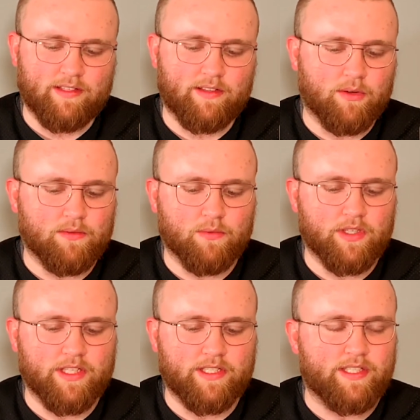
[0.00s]
don't
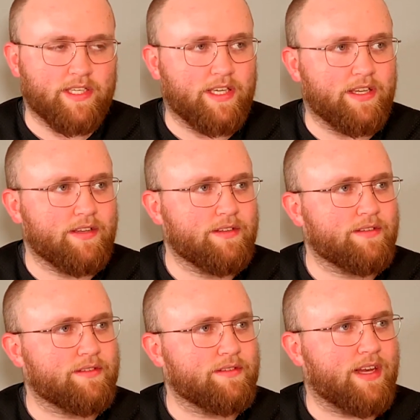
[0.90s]
really see
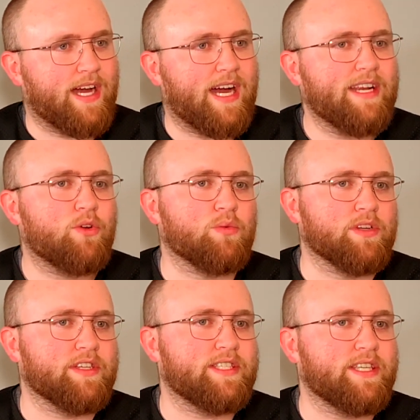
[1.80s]

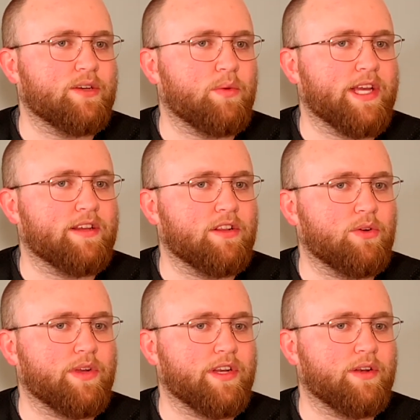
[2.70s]
a way that
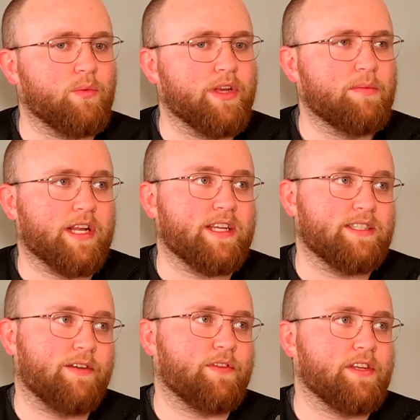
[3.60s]
Logan can win, but I can
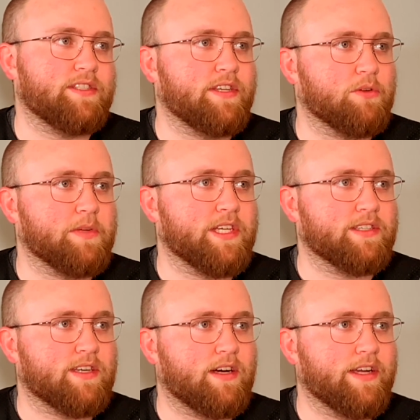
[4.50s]
definitely see there being
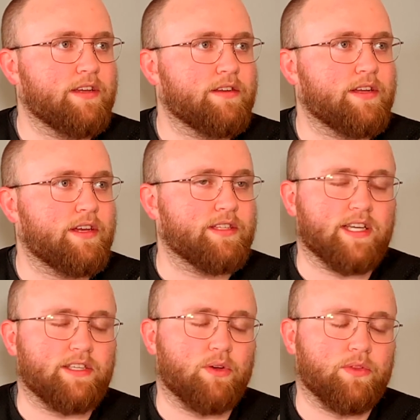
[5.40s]
a tie because
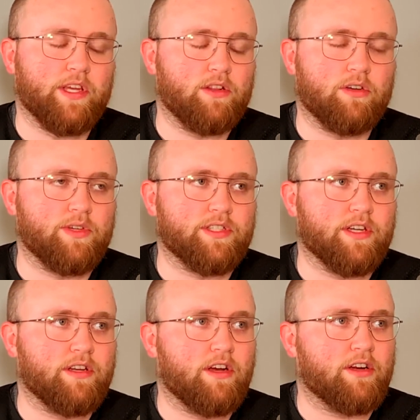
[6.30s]
I don't think Logan's
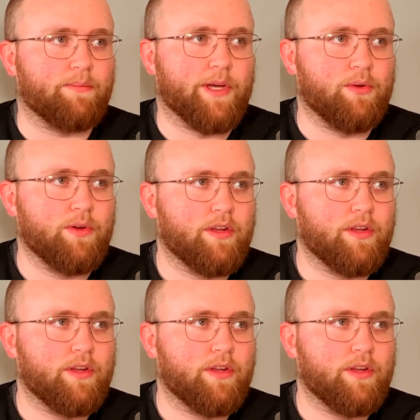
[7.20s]
going to knock him out.